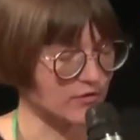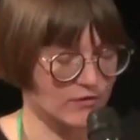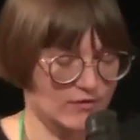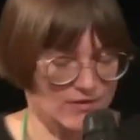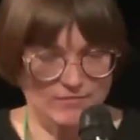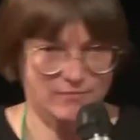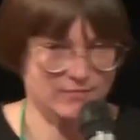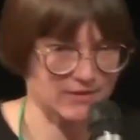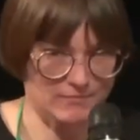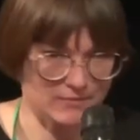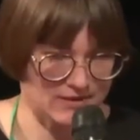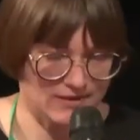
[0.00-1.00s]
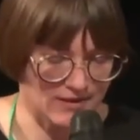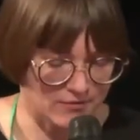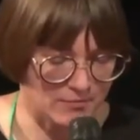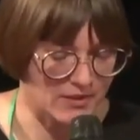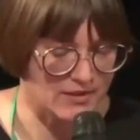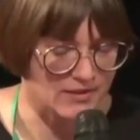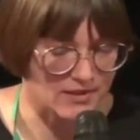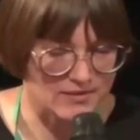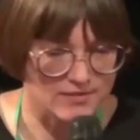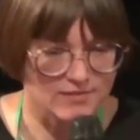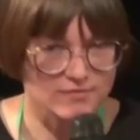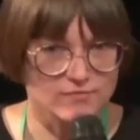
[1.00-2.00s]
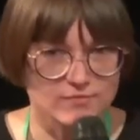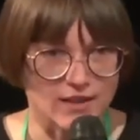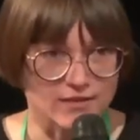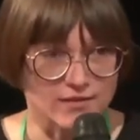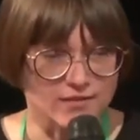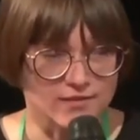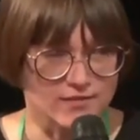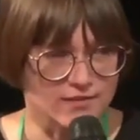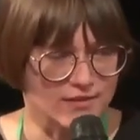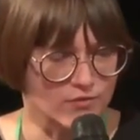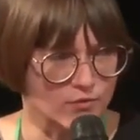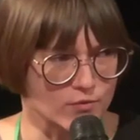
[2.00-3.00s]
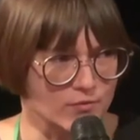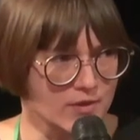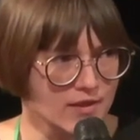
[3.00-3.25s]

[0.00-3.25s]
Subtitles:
and basically everybody that's technical in the room.